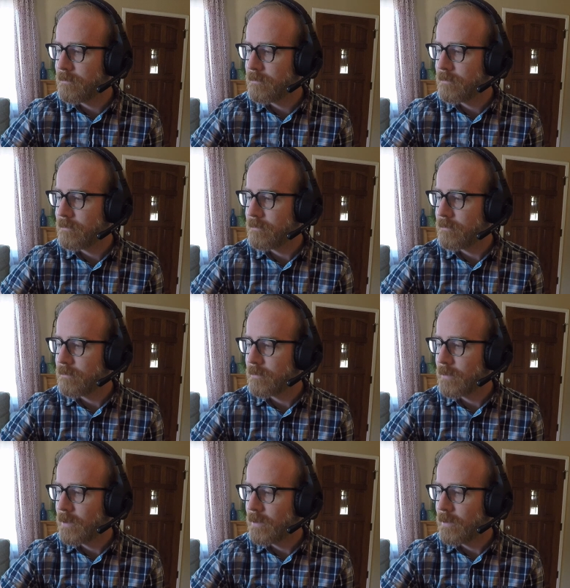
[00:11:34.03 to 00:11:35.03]

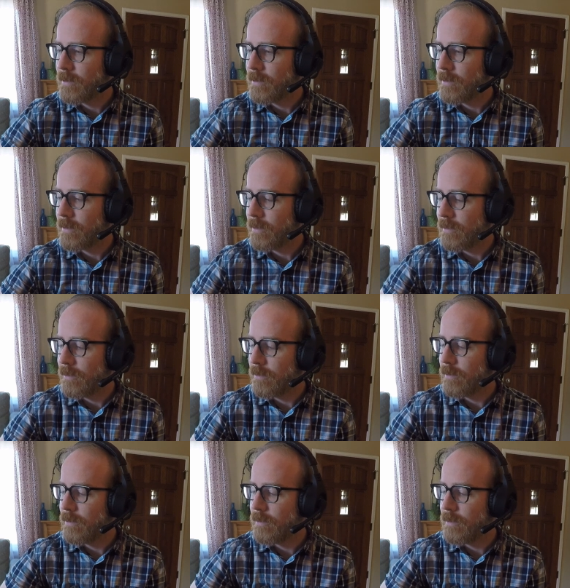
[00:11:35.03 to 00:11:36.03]

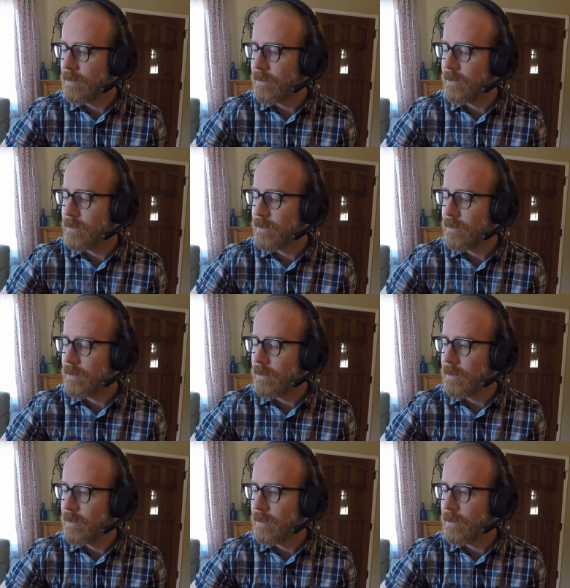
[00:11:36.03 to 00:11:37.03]

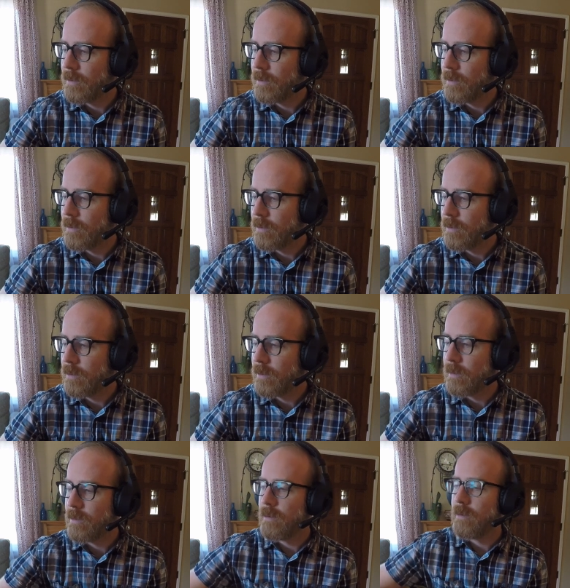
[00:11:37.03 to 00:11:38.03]

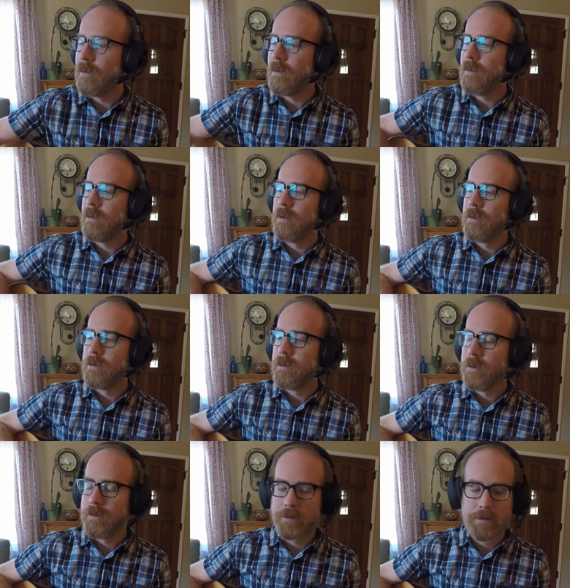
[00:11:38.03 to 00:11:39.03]

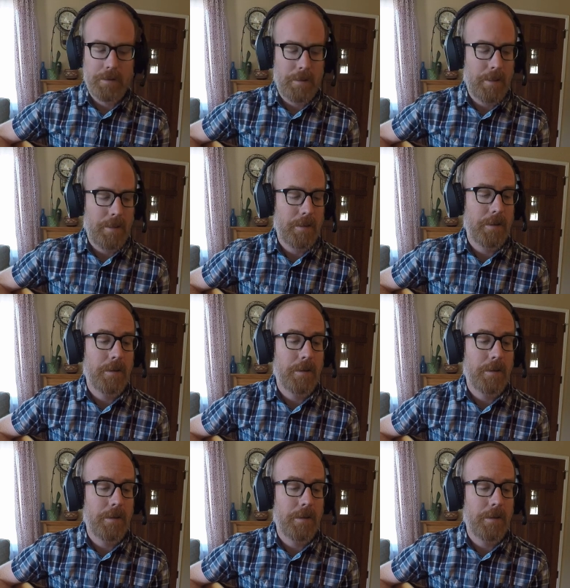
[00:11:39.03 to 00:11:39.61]
No one is speaking in this clip.